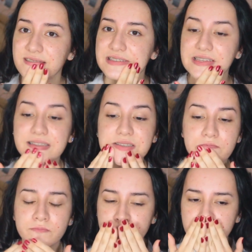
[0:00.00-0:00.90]
is this,
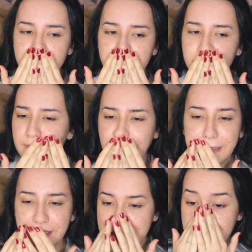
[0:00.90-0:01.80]
but it
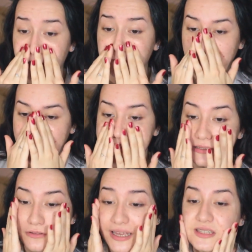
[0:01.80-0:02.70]
doesn't smell bad,
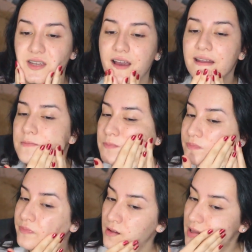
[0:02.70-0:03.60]
so that's good.
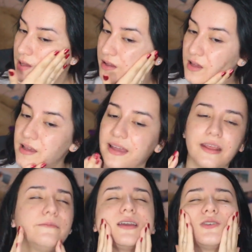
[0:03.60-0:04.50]
And
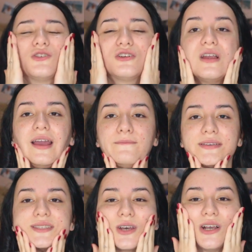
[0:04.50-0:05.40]
I make sure I
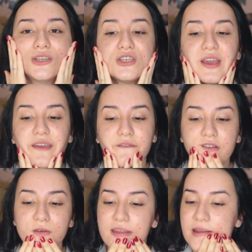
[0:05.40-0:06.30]
massage
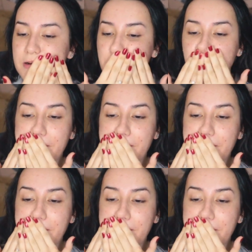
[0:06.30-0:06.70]
everywhere.